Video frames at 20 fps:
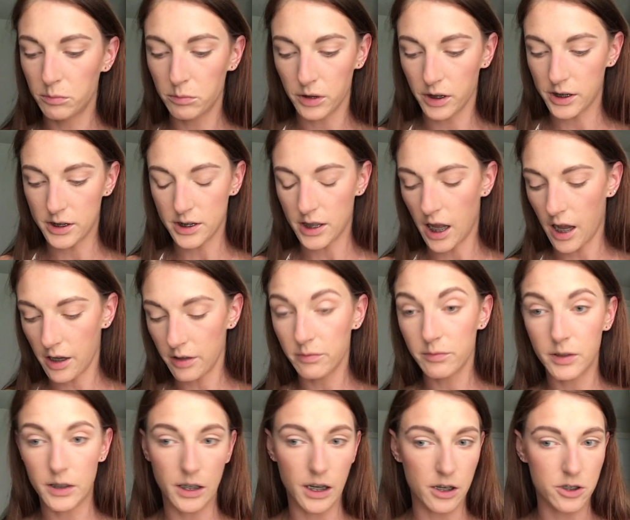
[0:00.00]
but it's not.
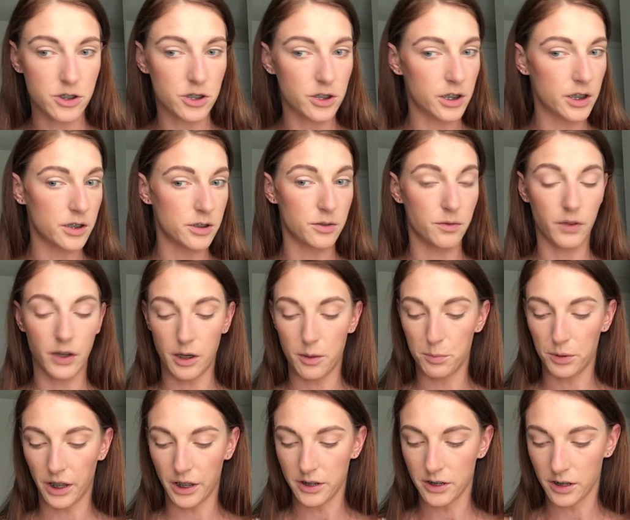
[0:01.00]
It actually is very
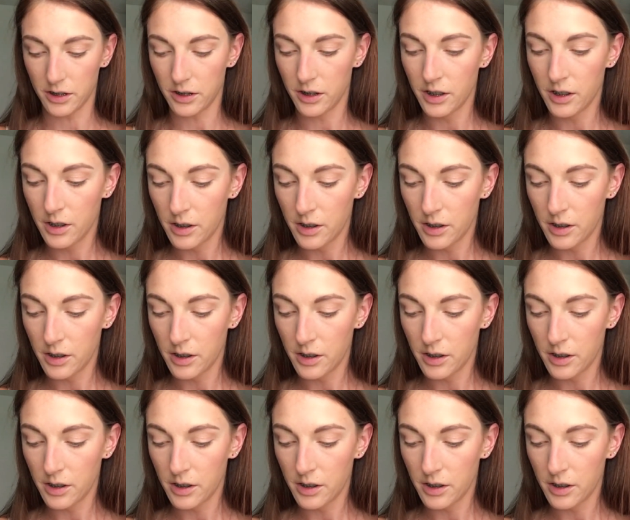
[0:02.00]
blended.